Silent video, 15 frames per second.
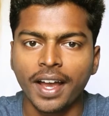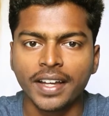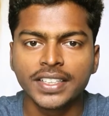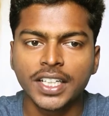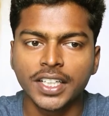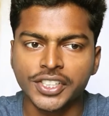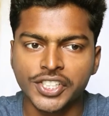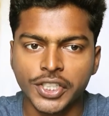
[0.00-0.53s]

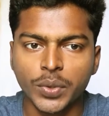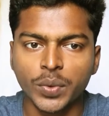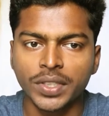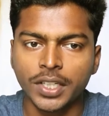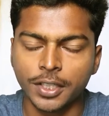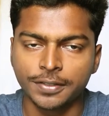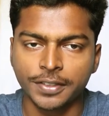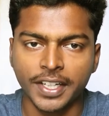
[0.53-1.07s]
and
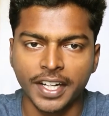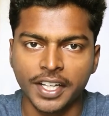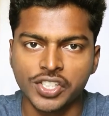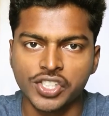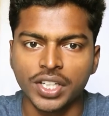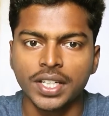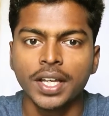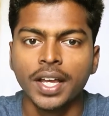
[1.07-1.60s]
constituent
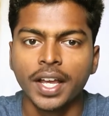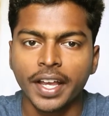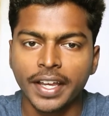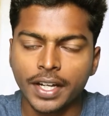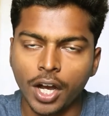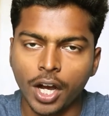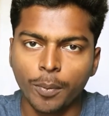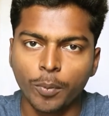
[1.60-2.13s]
configuration
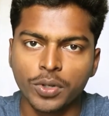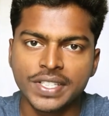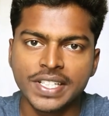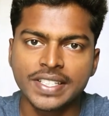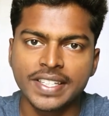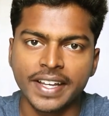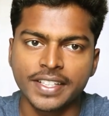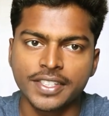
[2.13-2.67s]
in
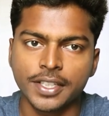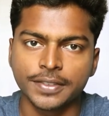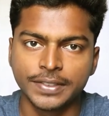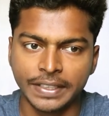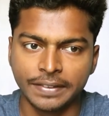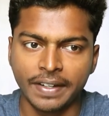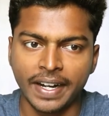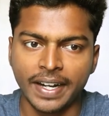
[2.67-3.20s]
opposite sides
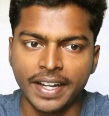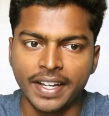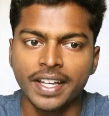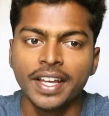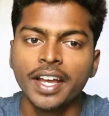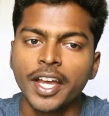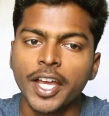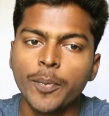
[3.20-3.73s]
of
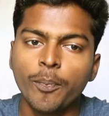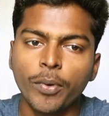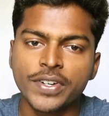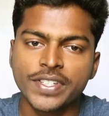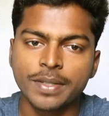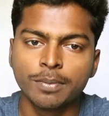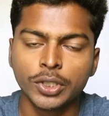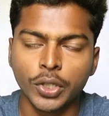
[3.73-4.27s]
dividing,
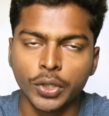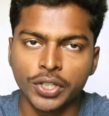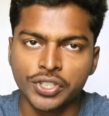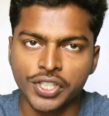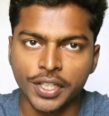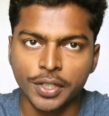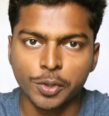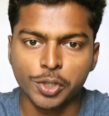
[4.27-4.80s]
impossible to
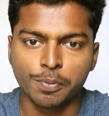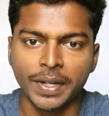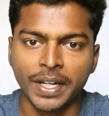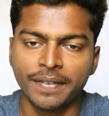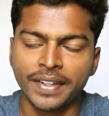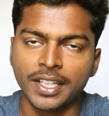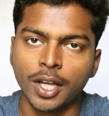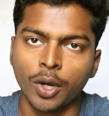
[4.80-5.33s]
distinguish
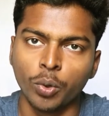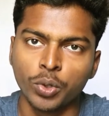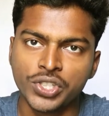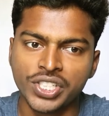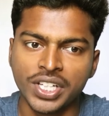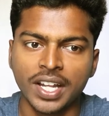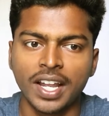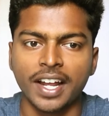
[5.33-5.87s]
between the
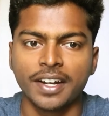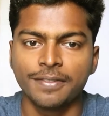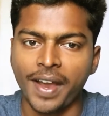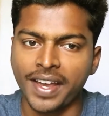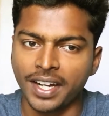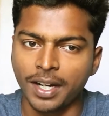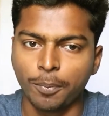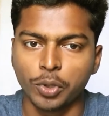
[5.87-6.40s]
original and
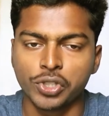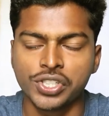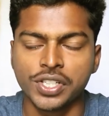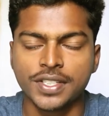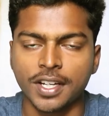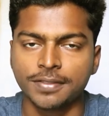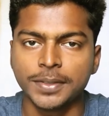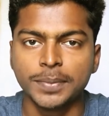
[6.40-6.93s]
final
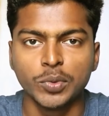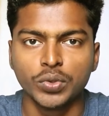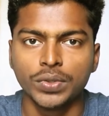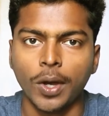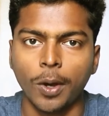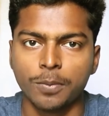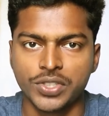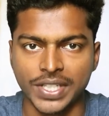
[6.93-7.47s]
positions of a
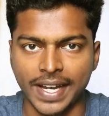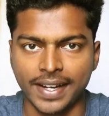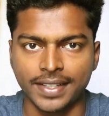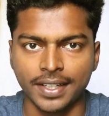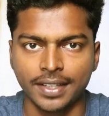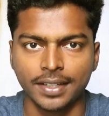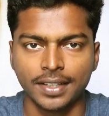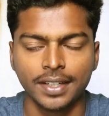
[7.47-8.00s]
moved
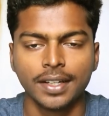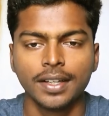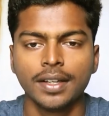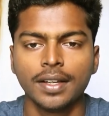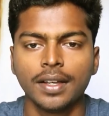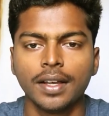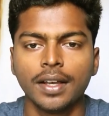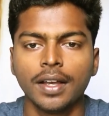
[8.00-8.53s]
object.
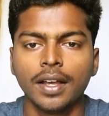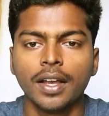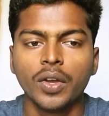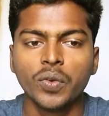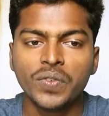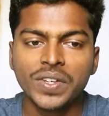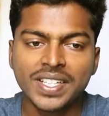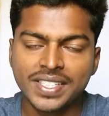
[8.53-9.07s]

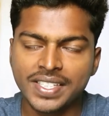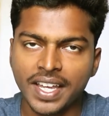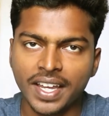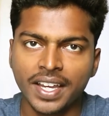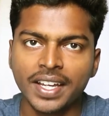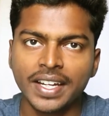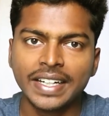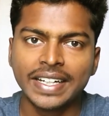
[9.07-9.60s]
We
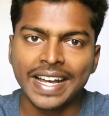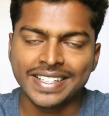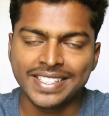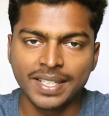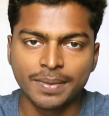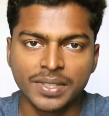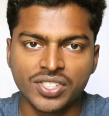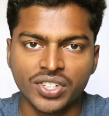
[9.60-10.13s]
say it
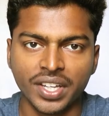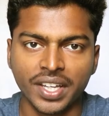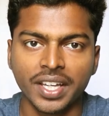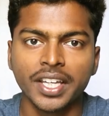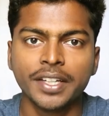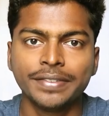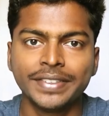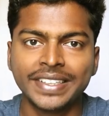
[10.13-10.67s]
has
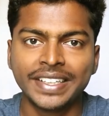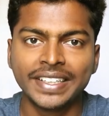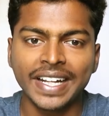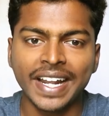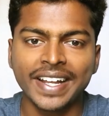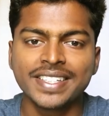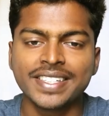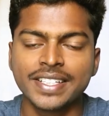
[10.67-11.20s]
symmetry if it
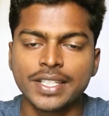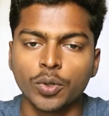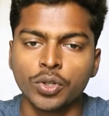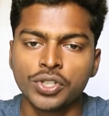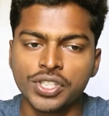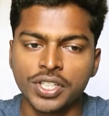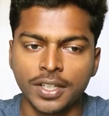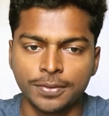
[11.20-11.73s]
retains its
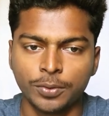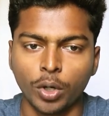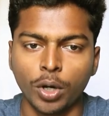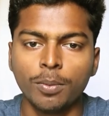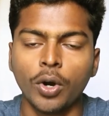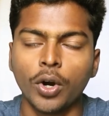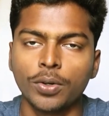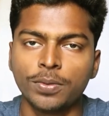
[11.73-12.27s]
original
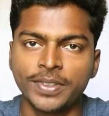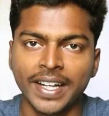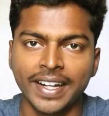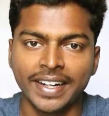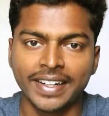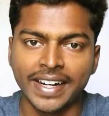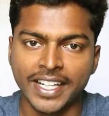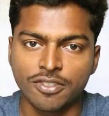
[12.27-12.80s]
form after
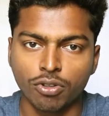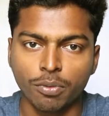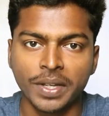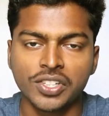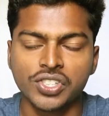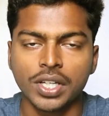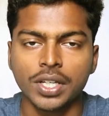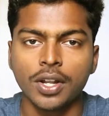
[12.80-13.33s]
a
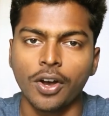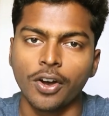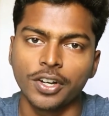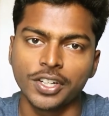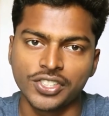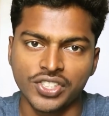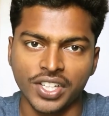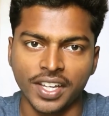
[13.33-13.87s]
transformation
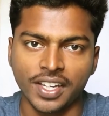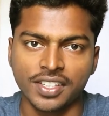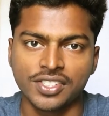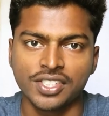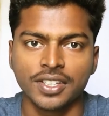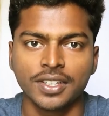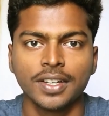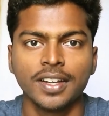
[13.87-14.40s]
or
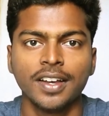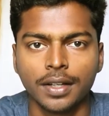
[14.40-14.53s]
change.